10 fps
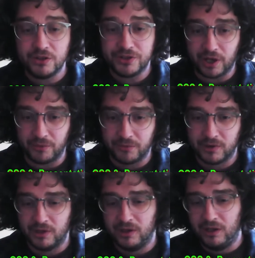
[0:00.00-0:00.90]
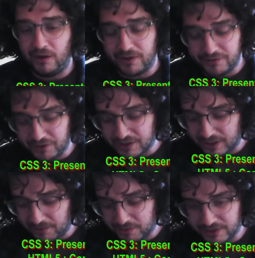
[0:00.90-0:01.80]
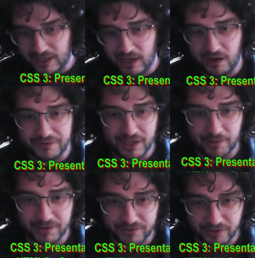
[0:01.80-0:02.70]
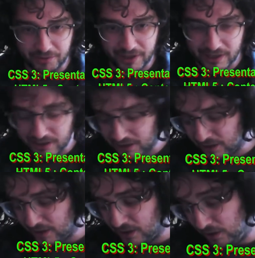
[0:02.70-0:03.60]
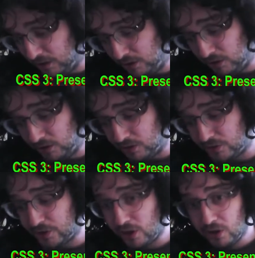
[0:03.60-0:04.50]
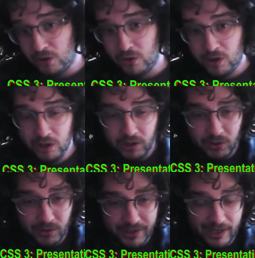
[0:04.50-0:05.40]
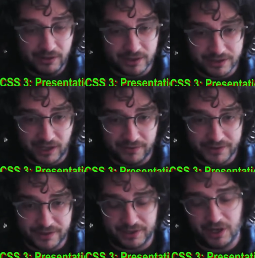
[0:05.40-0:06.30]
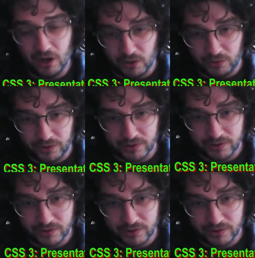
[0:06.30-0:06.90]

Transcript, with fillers: So, I've got a few examples there, I've yabbered for a bit. So, we're now going to dive into the code.